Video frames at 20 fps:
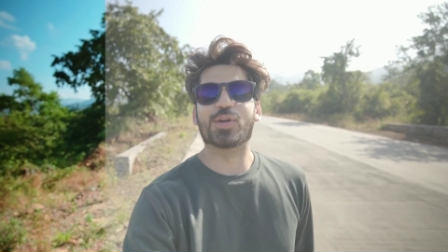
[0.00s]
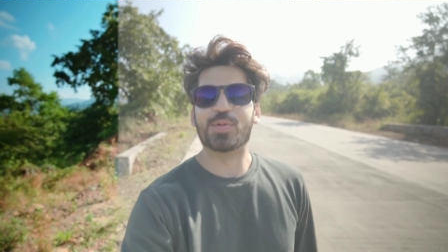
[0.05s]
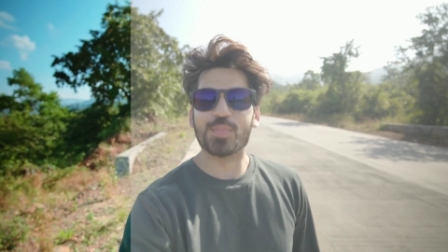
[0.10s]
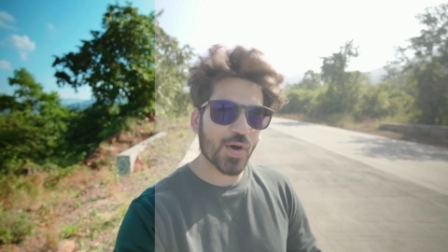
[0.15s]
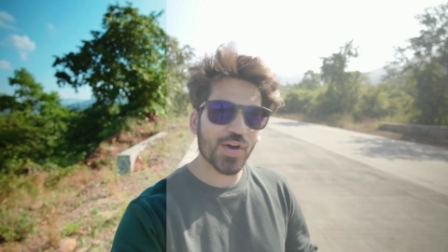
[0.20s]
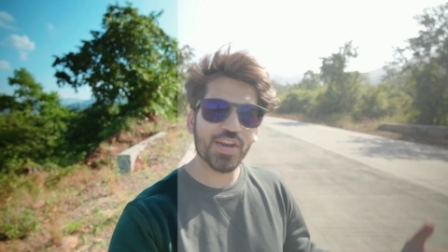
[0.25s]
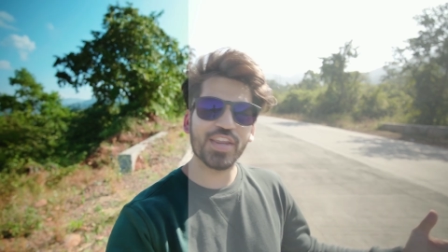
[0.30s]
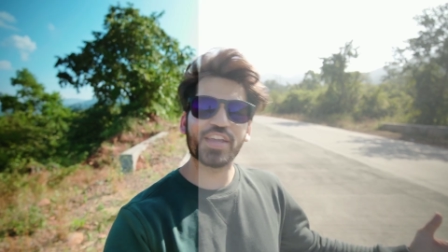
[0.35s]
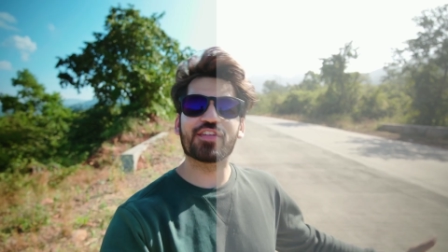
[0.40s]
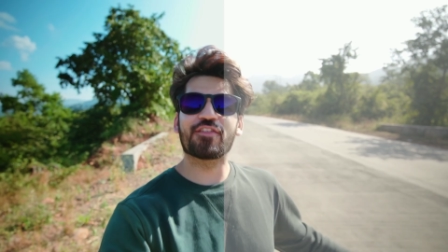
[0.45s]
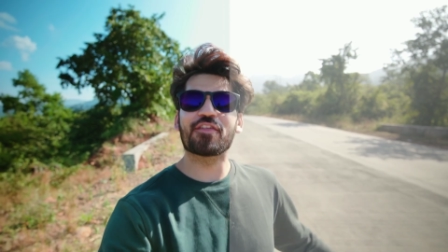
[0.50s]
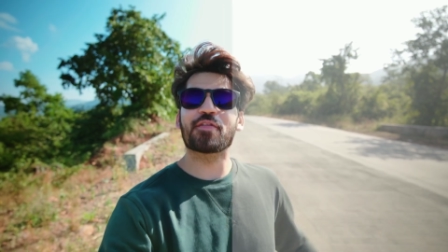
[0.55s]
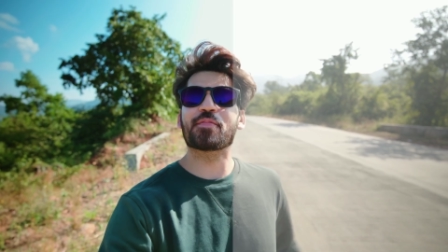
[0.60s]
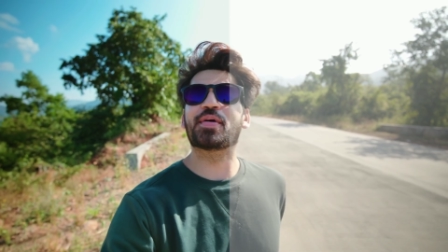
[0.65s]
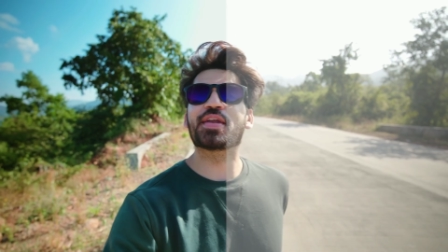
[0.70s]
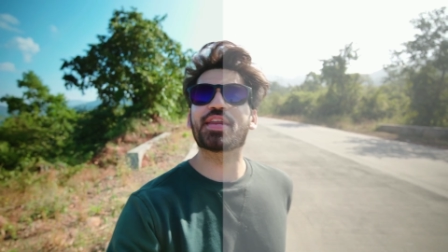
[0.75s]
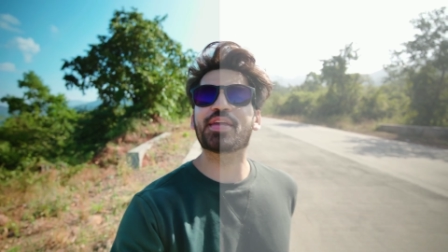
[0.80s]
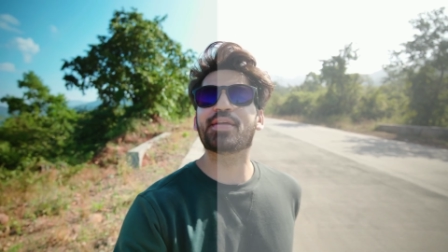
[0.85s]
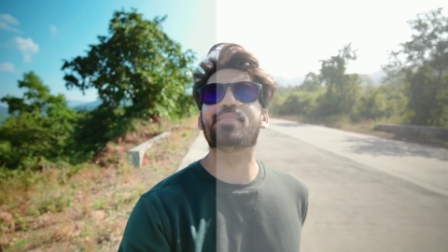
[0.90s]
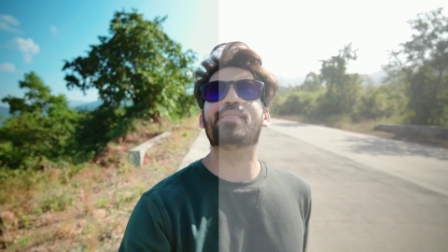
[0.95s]
and you'll get a
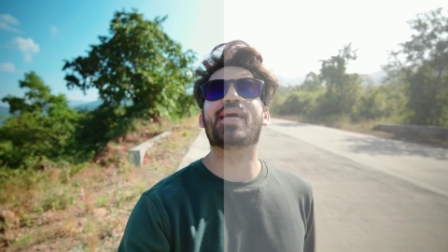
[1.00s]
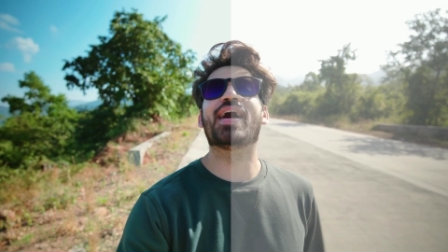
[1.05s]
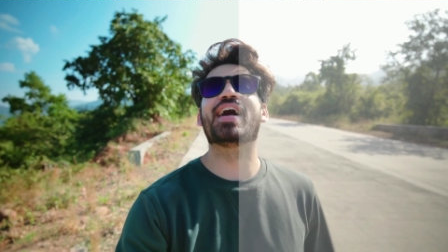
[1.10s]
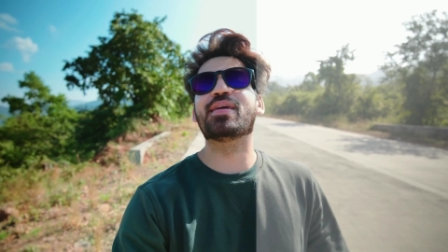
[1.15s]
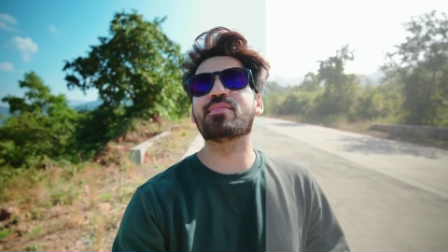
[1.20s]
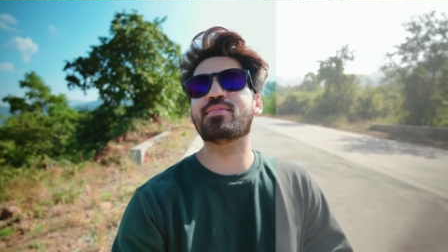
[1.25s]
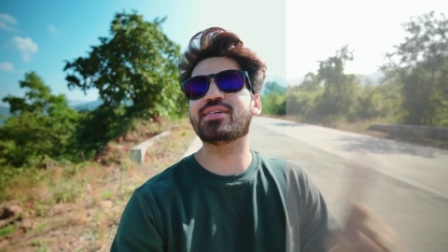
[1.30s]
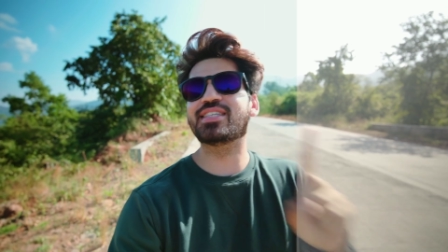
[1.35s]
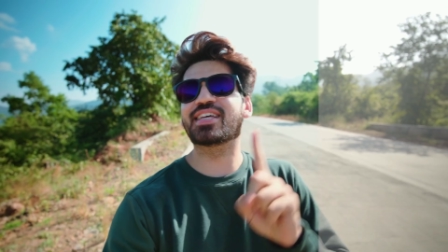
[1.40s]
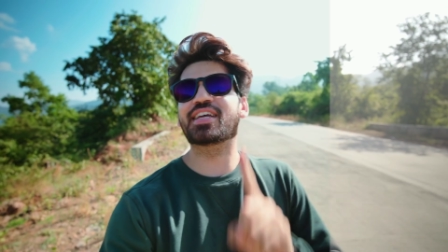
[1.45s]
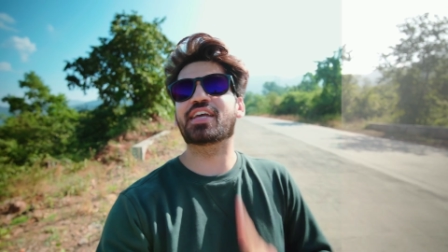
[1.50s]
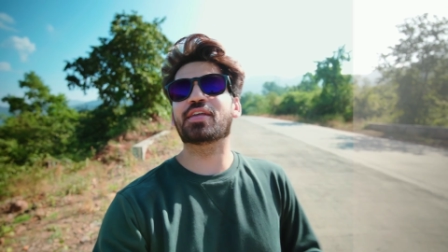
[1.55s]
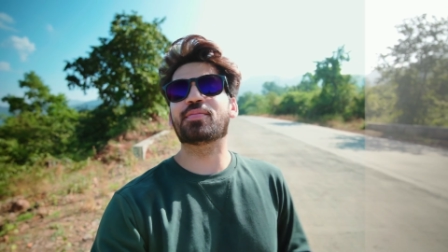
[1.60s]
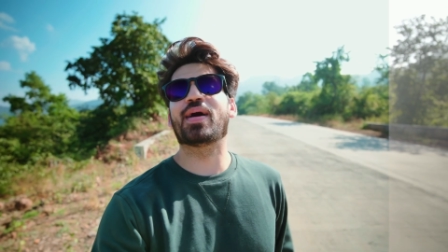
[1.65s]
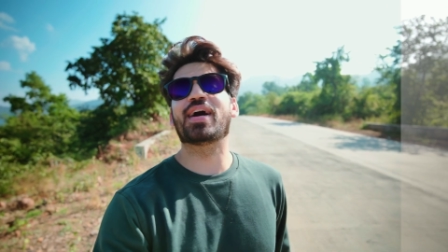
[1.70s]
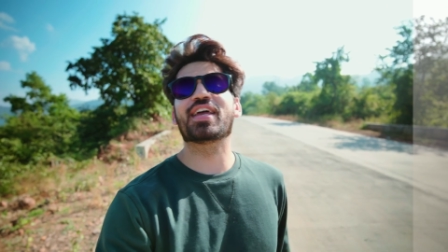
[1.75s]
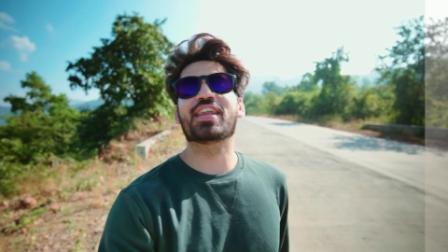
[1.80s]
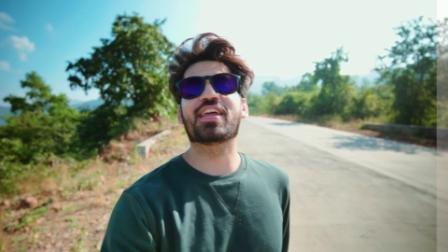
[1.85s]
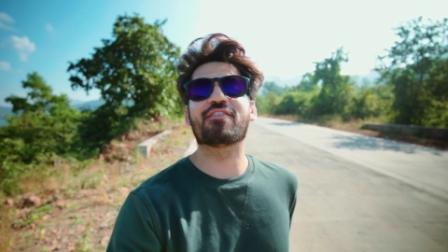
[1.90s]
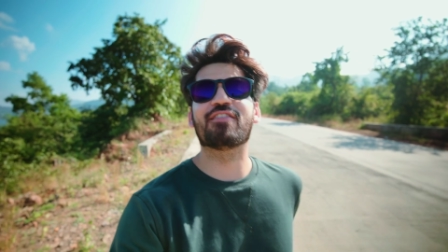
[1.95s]
soft
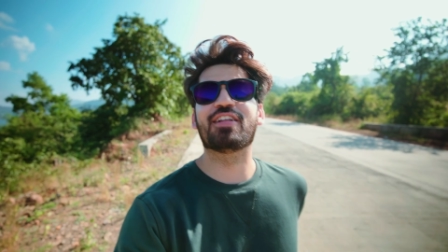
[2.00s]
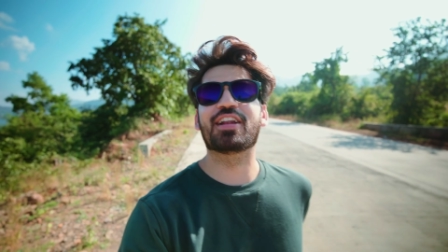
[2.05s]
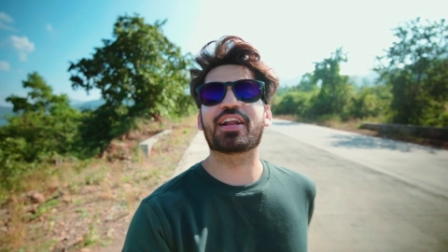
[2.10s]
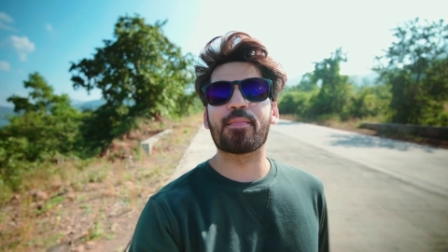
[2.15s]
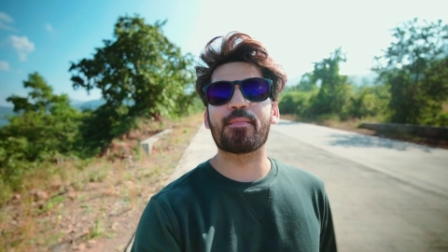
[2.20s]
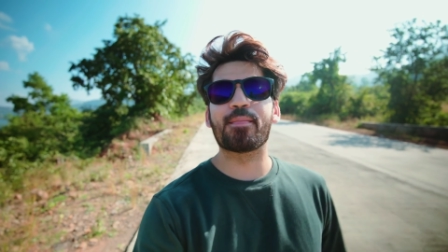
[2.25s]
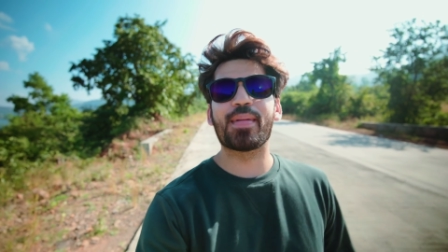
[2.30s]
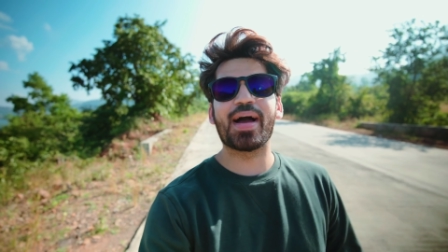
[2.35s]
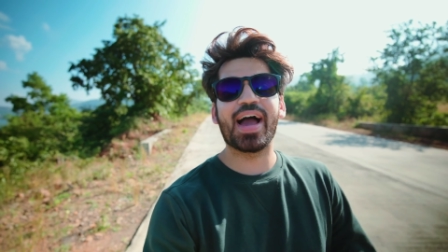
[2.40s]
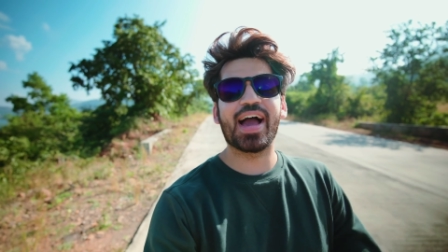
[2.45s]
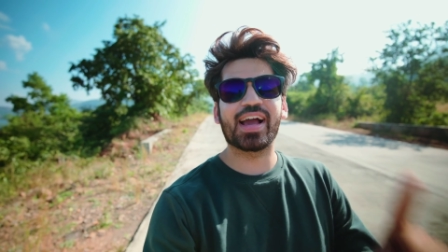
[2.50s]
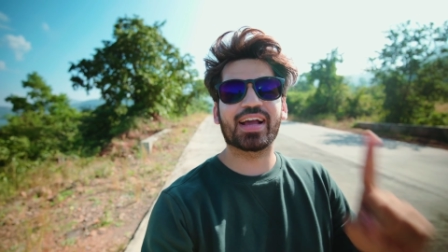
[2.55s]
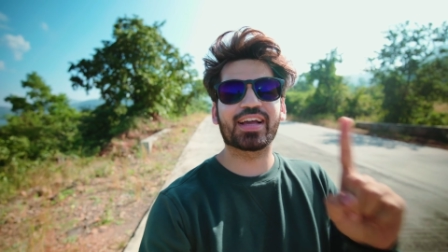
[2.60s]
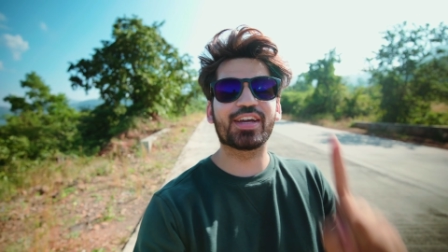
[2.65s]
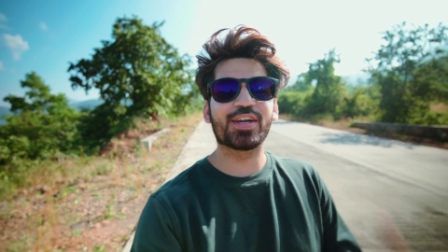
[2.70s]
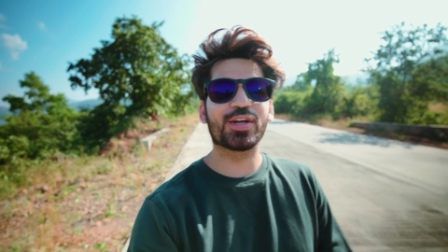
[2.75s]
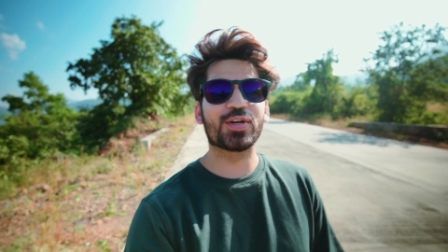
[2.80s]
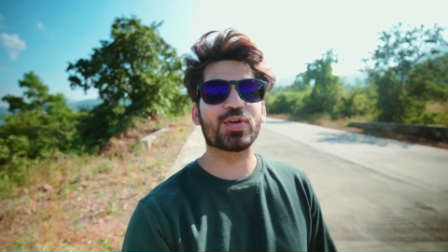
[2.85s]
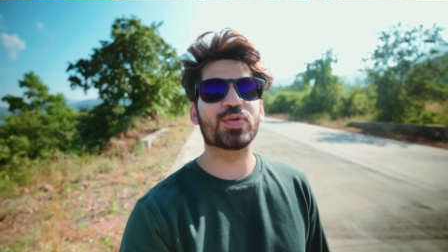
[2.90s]
look on your face with